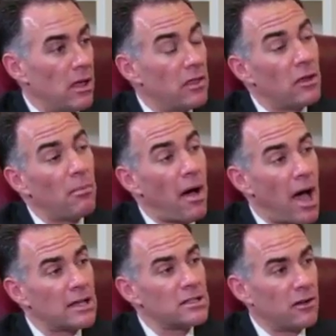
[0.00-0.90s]
The
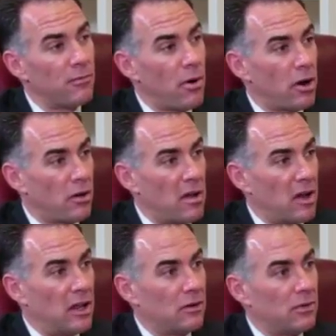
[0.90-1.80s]
positive part about
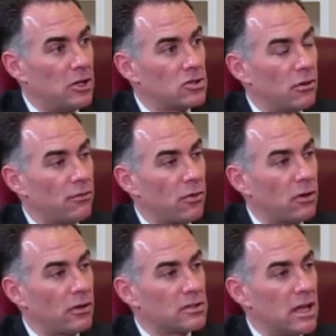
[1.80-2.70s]
in vitro
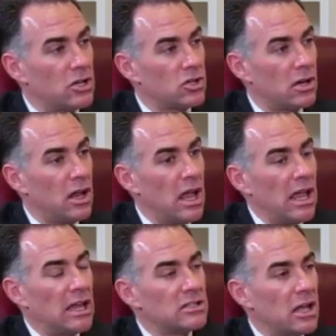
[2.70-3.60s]
fertilization
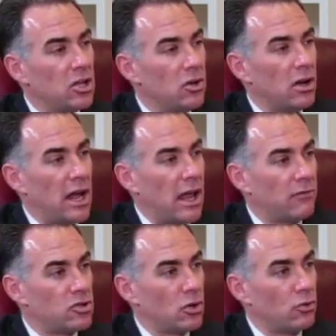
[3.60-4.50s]
is that you can have
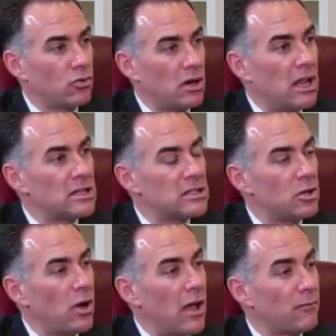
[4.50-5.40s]
children and still
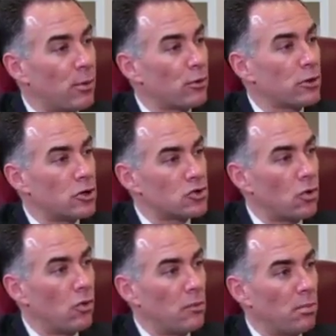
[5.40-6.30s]
have birth
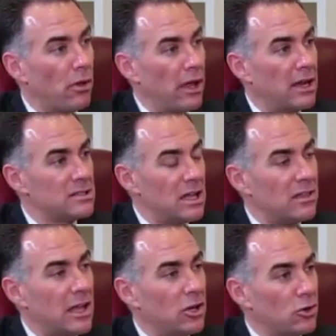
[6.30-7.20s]
control in place in
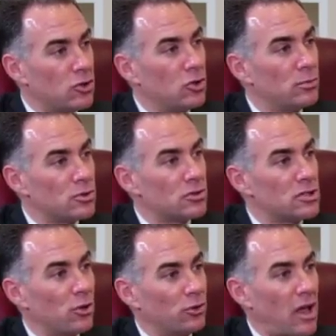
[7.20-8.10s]
that your tubes are
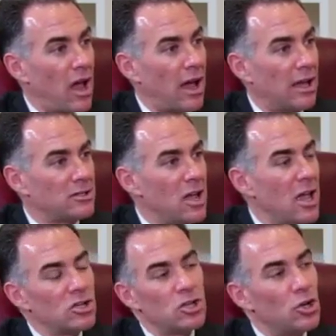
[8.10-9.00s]
still tied,
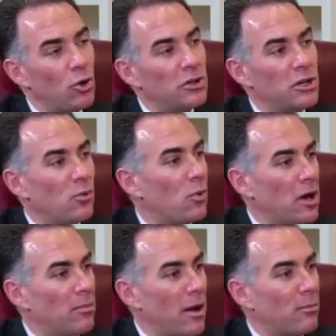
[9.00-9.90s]
so you don't need to worry
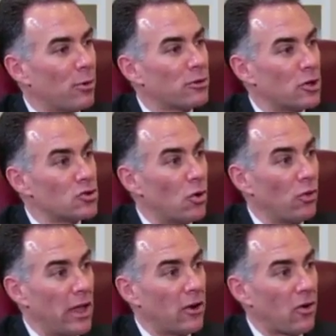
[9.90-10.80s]
about birth control
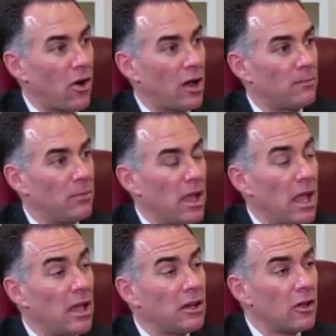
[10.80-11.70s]
later on.
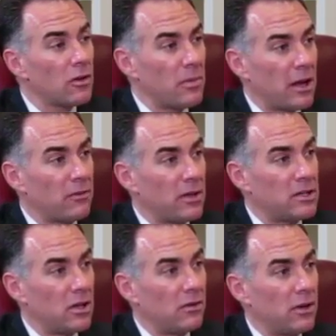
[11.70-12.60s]
And the other benefit
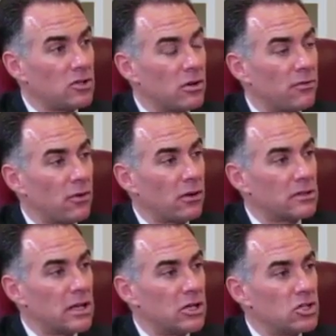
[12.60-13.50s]
to in vitro
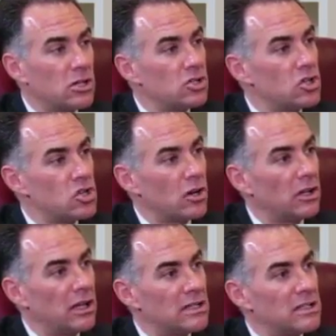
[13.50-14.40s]
fertilization is you generally
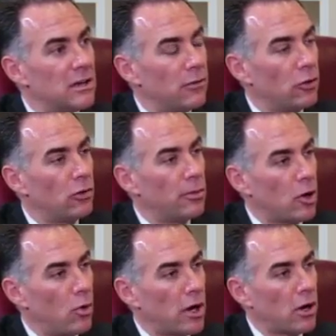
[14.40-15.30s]
conceive a little bit
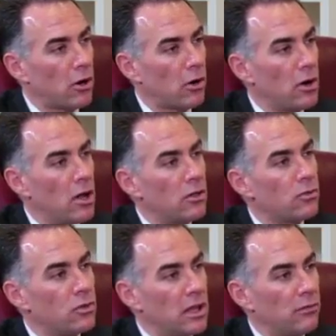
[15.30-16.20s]
quicker
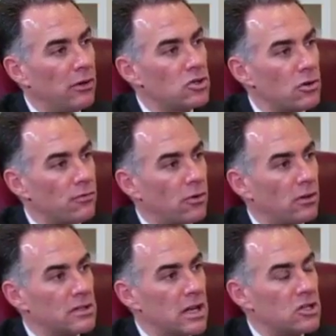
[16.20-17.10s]
through the in vitro
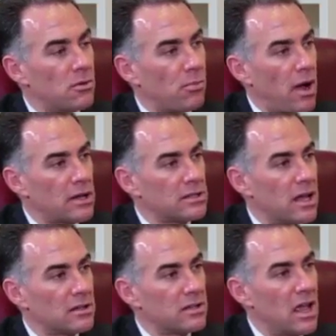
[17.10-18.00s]
fertilization
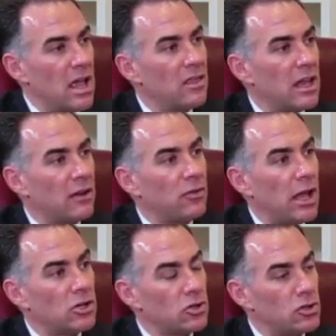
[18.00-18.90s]
process than if you
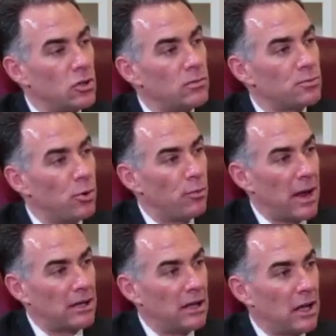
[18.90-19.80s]
had your tubes put
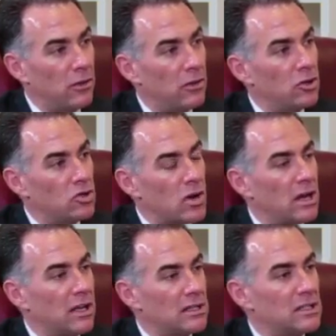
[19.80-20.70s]
back together and you tried to
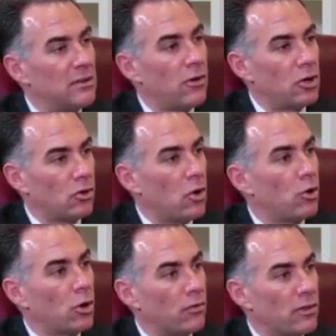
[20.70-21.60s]
conceive on your own
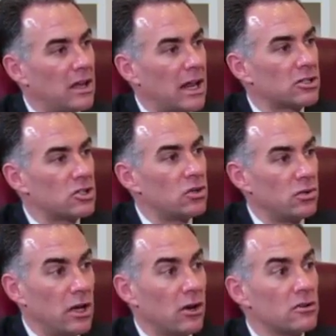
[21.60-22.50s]
over the next 2
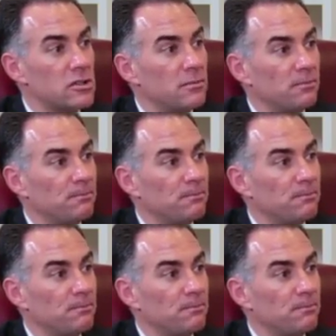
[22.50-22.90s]
years.